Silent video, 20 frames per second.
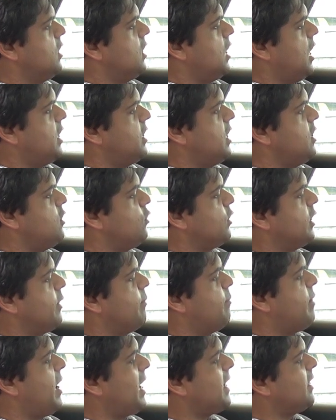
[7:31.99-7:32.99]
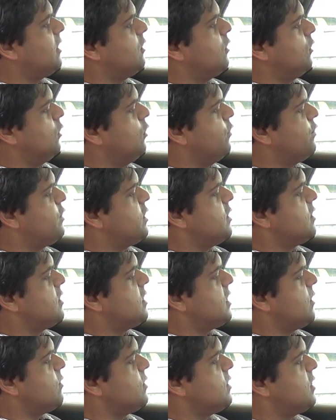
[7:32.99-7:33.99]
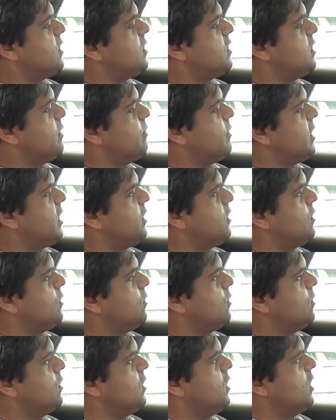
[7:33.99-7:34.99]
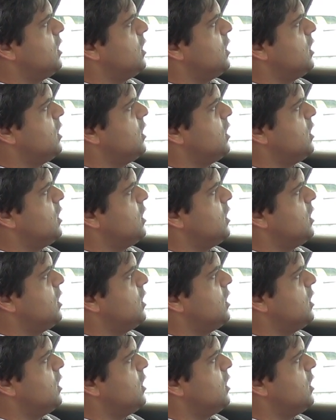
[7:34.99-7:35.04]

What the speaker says: and then you get Bang & Olufsen sound system, that too.